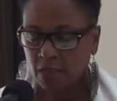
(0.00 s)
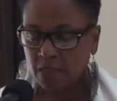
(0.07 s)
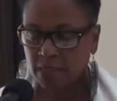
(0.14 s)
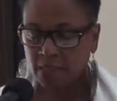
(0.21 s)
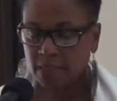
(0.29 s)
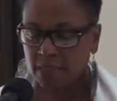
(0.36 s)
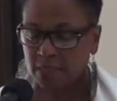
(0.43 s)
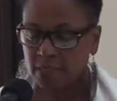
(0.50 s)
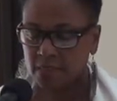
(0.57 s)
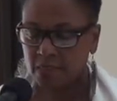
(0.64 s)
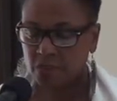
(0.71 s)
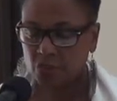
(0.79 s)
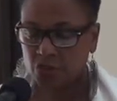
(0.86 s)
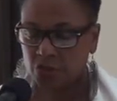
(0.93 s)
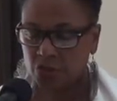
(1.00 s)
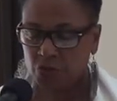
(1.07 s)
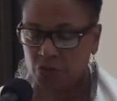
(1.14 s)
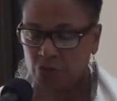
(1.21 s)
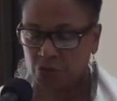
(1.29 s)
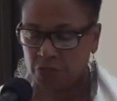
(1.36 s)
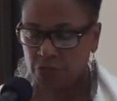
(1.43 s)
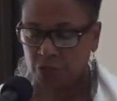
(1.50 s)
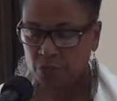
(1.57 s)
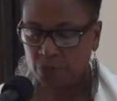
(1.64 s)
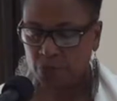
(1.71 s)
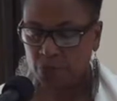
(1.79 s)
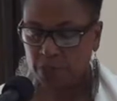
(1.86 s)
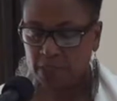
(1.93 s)
This doesn't include those that are
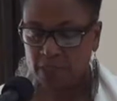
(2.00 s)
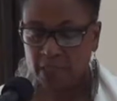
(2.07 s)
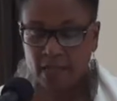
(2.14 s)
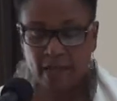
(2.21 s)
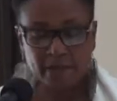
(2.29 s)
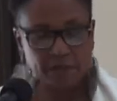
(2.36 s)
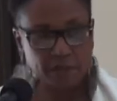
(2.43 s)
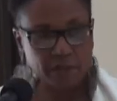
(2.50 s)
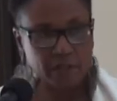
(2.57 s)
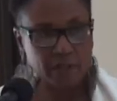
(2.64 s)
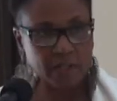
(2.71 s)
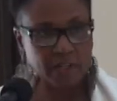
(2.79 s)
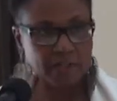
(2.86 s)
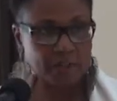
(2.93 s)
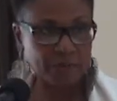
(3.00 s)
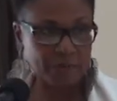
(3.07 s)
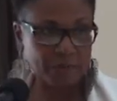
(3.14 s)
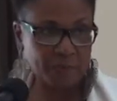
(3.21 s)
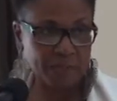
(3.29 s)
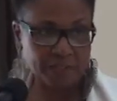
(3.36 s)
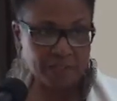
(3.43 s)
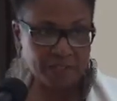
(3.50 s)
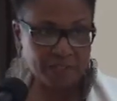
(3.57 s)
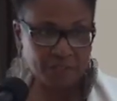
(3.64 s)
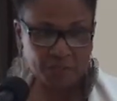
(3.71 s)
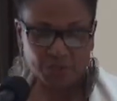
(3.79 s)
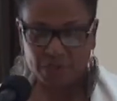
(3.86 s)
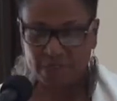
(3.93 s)
born in Africa and Caribbean
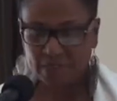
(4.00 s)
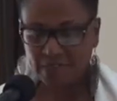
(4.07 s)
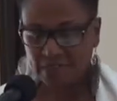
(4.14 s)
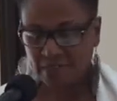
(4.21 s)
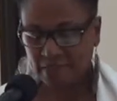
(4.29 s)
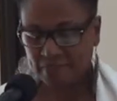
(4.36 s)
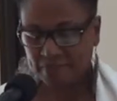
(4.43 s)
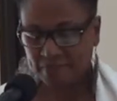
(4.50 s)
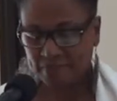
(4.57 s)
countries.